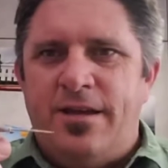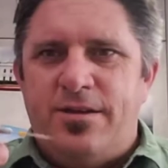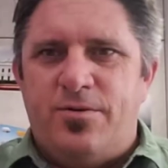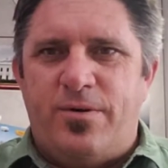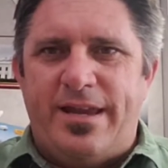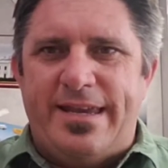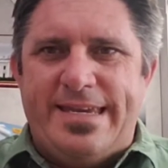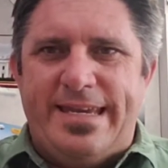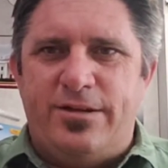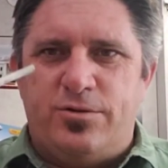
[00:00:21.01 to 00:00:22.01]
You'll want a
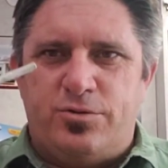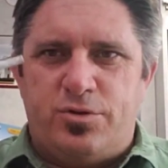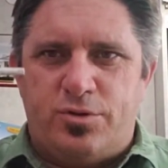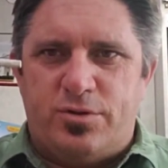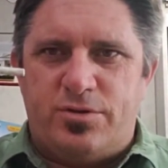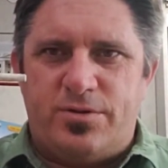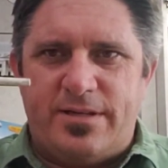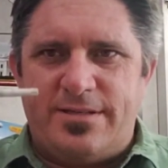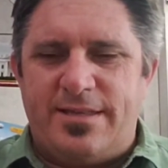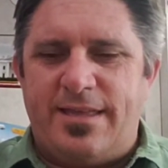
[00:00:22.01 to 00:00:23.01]
needle tool, so I
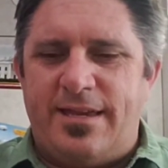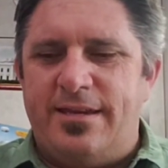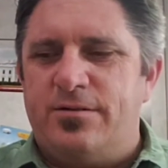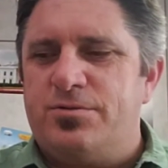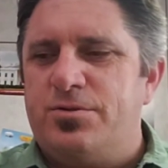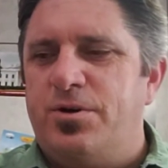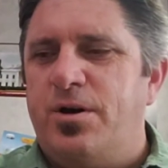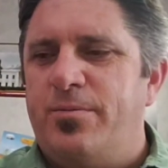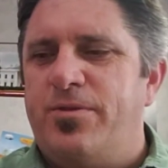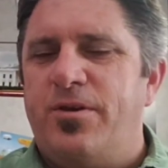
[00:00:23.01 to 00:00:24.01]
sent that needle tool home
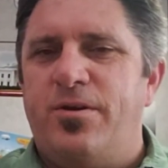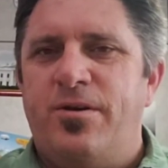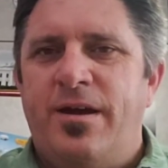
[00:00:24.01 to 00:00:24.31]
with you.